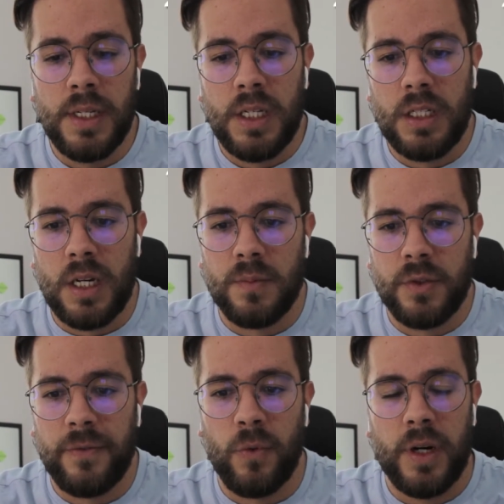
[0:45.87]
in terms
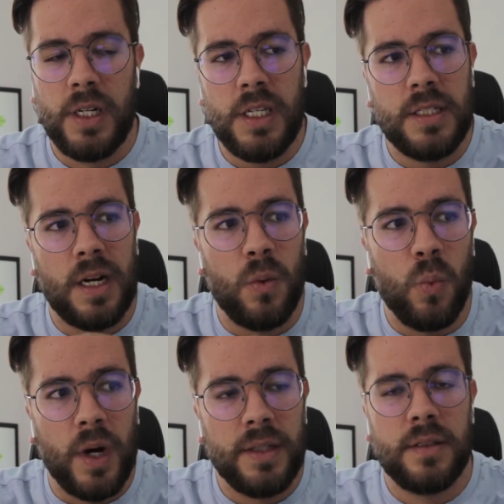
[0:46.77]
of what it is that I
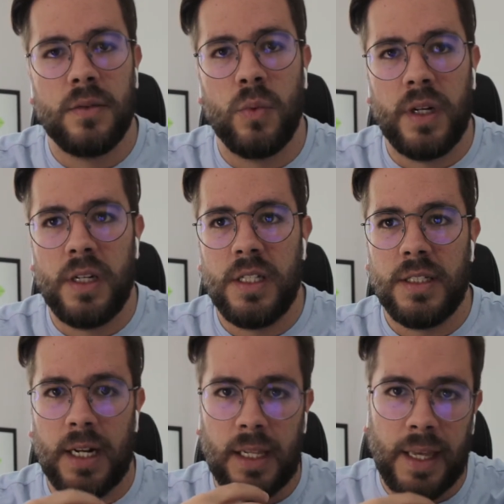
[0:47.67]
want, what it is
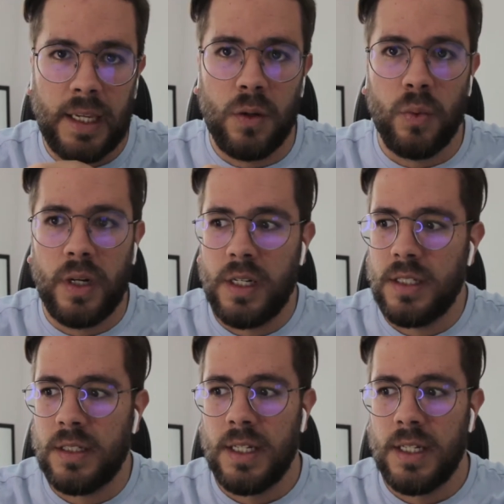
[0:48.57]
that I like, what it is